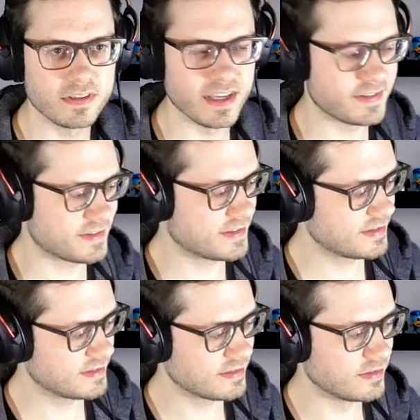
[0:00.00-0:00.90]

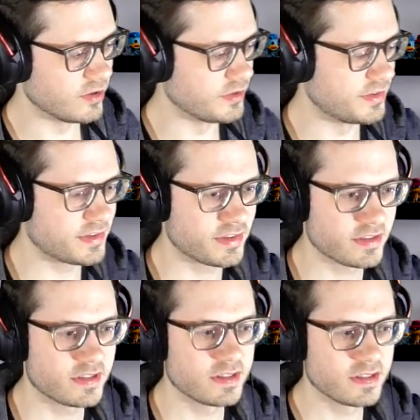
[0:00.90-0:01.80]
Yes! Nice.
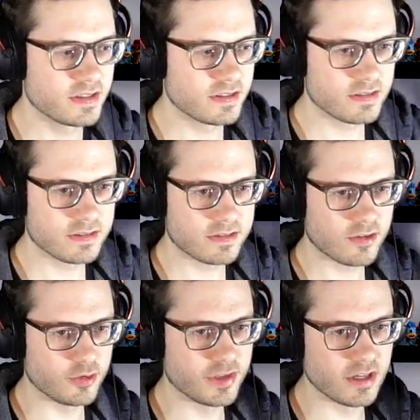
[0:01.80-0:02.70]

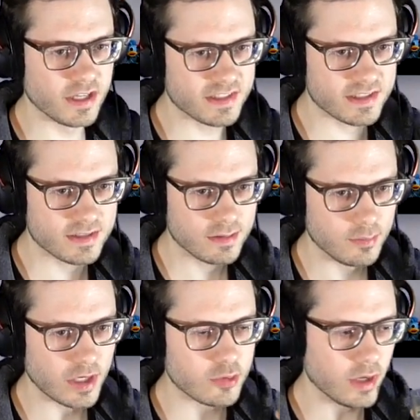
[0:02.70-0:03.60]
Critical hit,
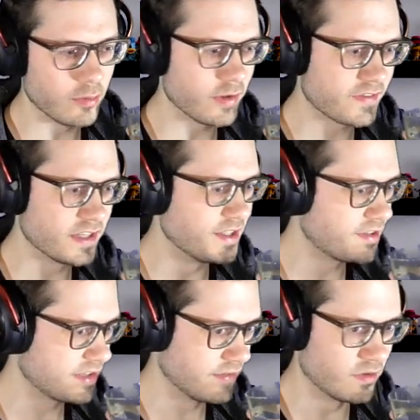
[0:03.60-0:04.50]
but I, I would have killed
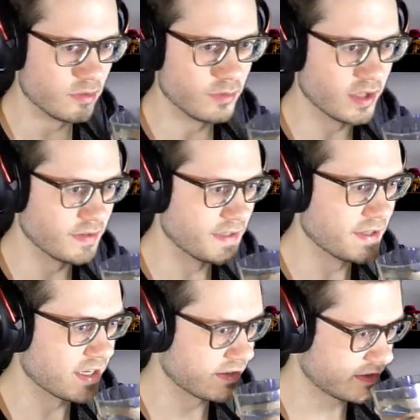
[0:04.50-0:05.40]
it even without that,
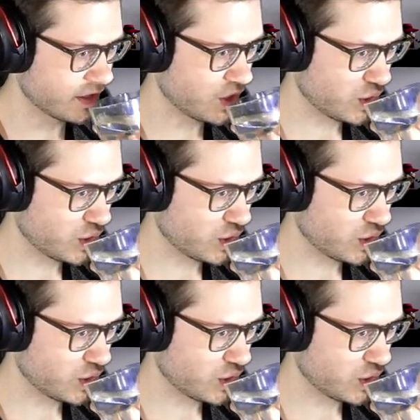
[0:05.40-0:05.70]
I guess.